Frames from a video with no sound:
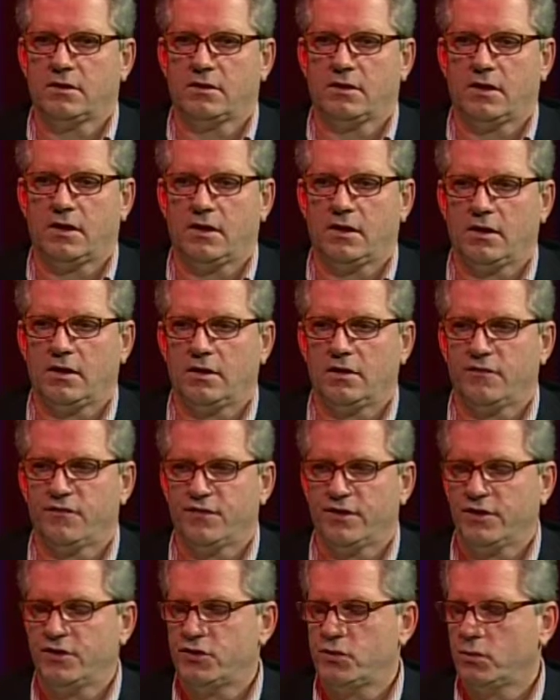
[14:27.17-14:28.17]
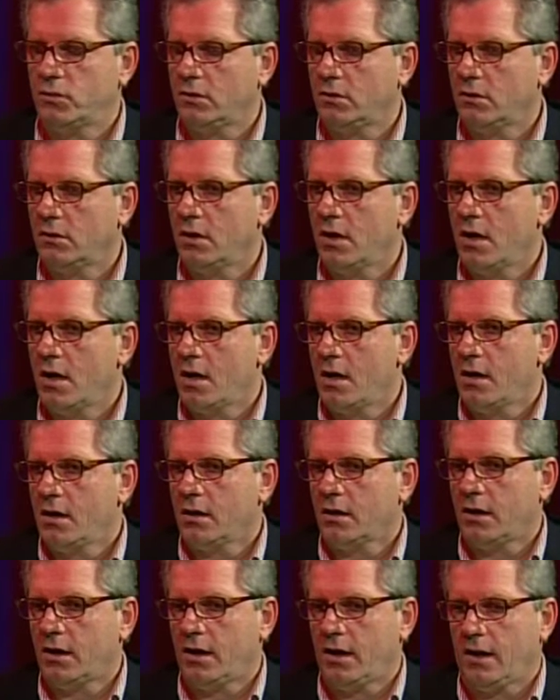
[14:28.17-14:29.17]
that an individual
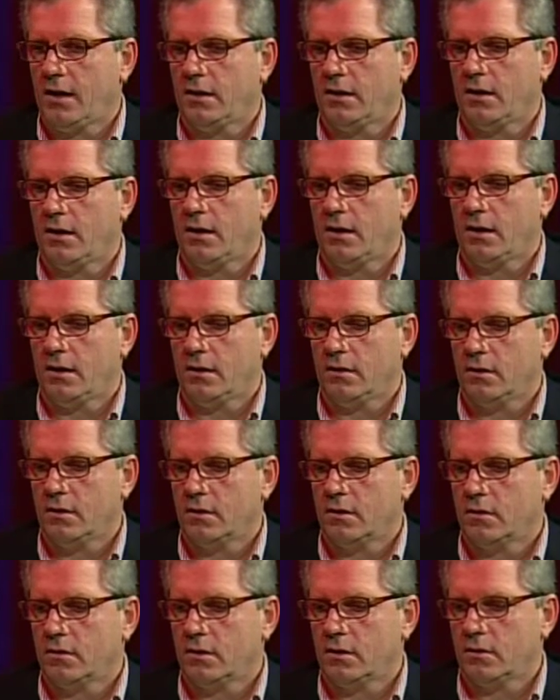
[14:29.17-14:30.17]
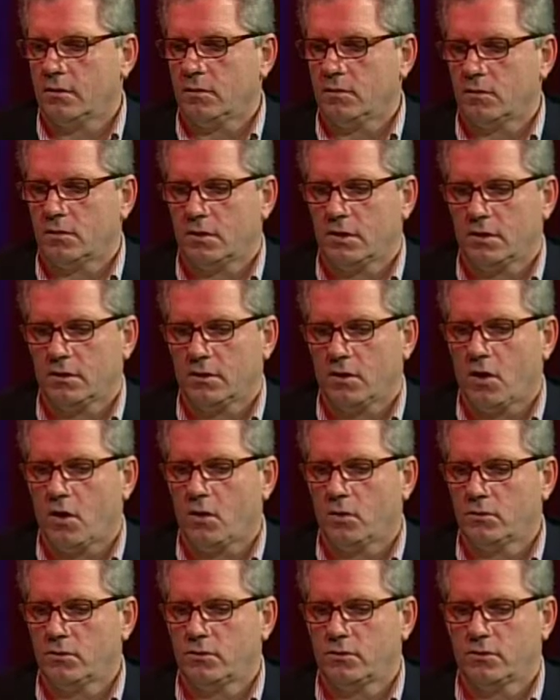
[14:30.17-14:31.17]
can
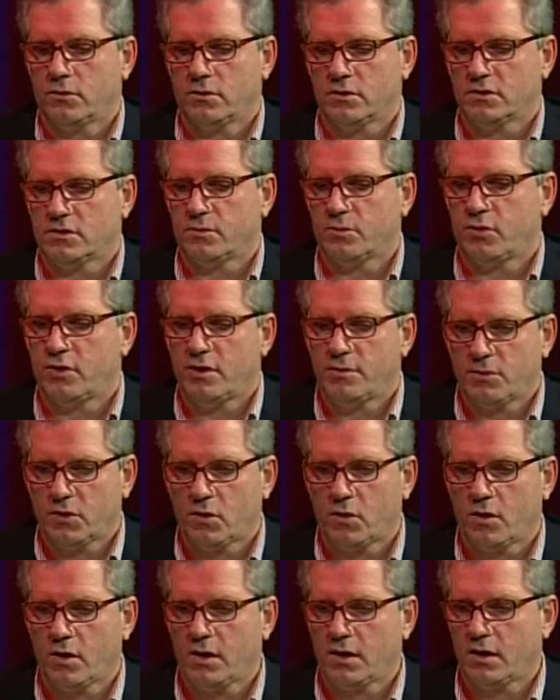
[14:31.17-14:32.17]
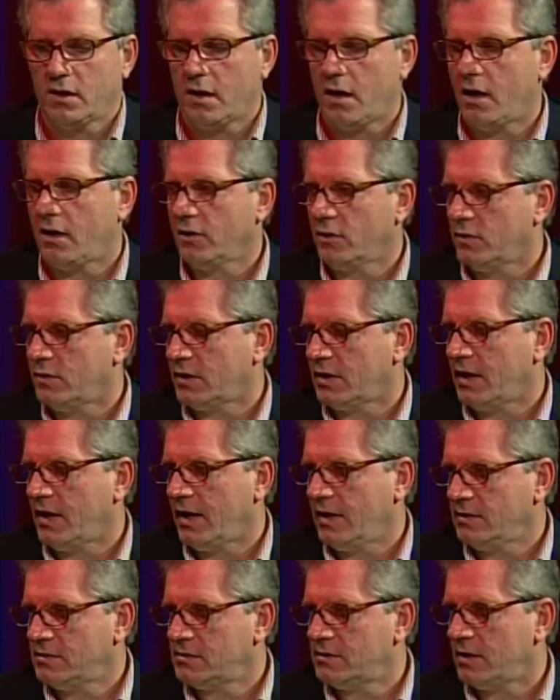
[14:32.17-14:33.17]
go to the Supreme Court and argue the
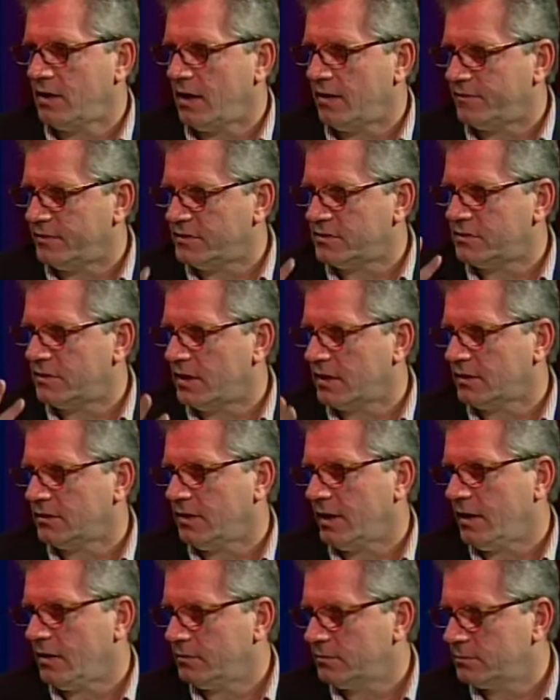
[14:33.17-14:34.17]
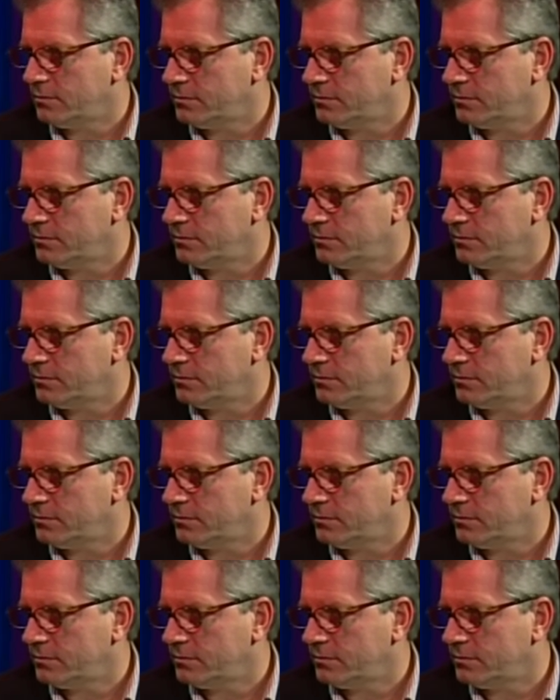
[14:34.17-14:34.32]
case to have it struck down?